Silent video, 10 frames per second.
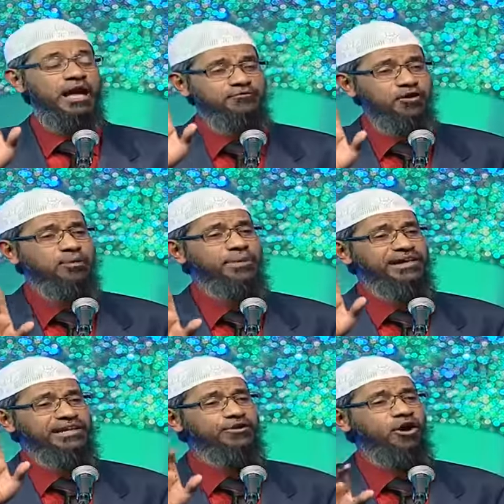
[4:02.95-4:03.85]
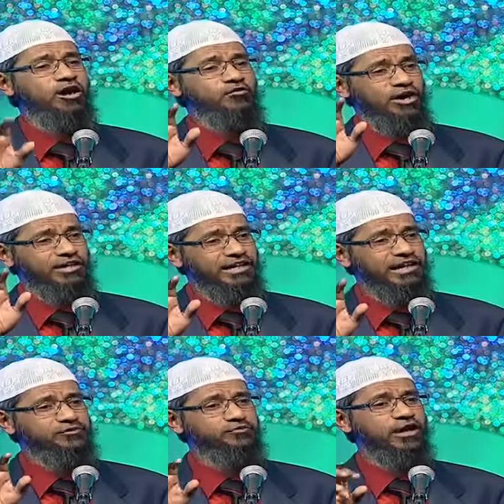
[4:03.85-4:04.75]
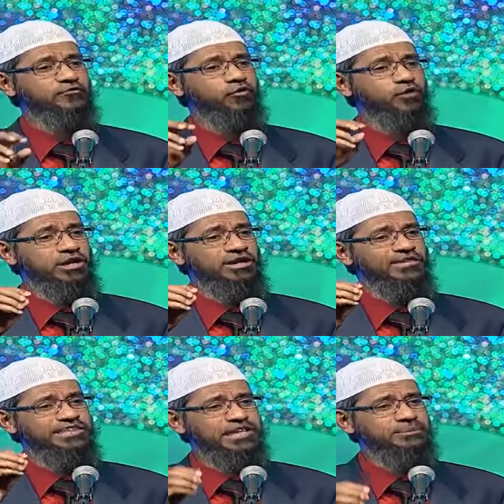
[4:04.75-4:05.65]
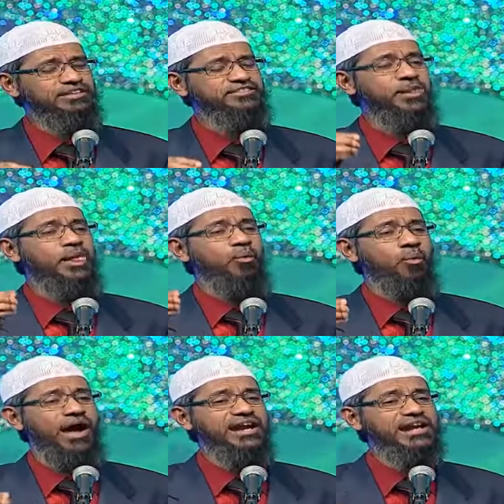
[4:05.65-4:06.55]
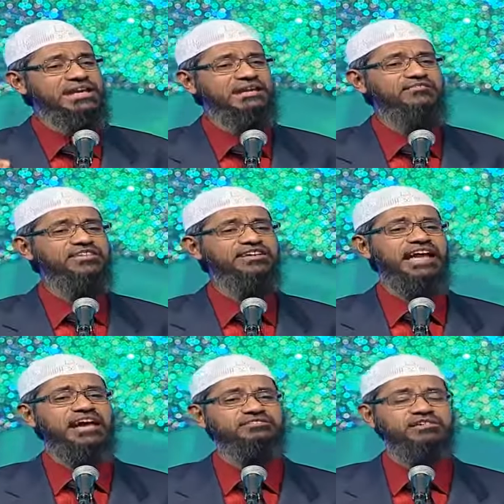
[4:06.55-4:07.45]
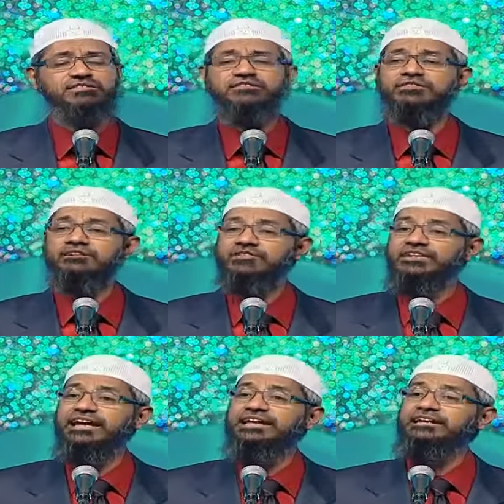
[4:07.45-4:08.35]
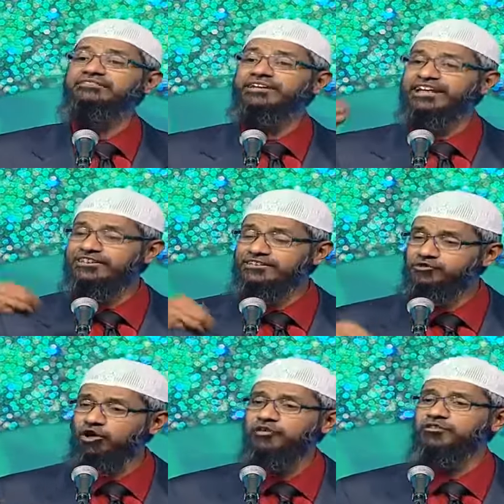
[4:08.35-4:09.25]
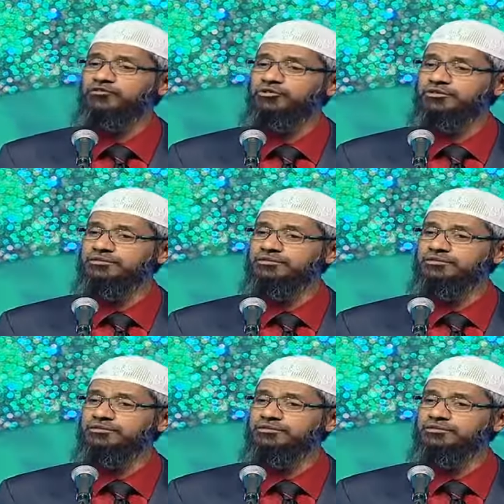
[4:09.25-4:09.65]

If Almighty God wanted us to have only vegetables, why did He give us a digestive system which can even digest non-veg food?